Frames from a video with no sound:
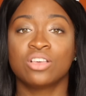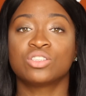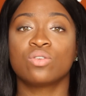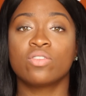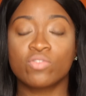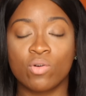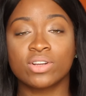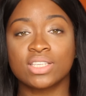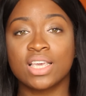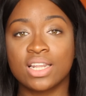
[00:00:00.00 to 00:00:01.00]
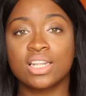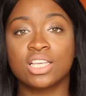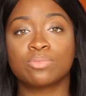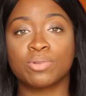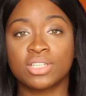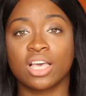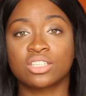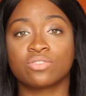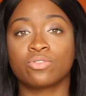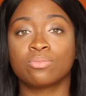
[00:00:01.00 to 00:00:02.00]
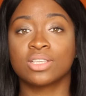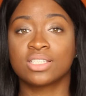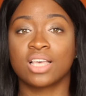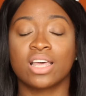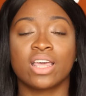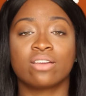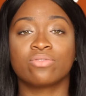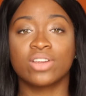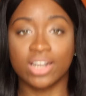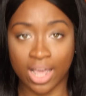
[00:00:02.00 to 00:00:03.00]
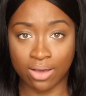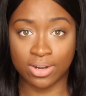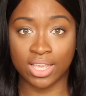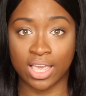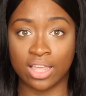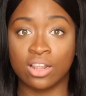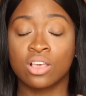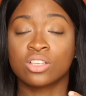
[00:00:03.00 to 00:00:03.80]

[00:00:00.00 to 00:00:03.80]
So of course it needs protection from the sun every now and again.